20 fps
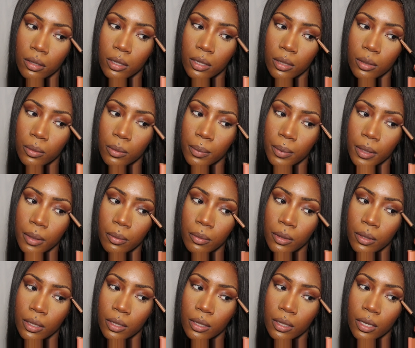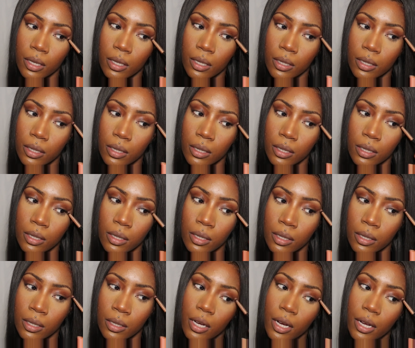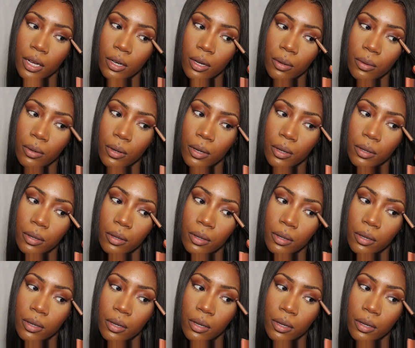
deal with people these days. I don't know.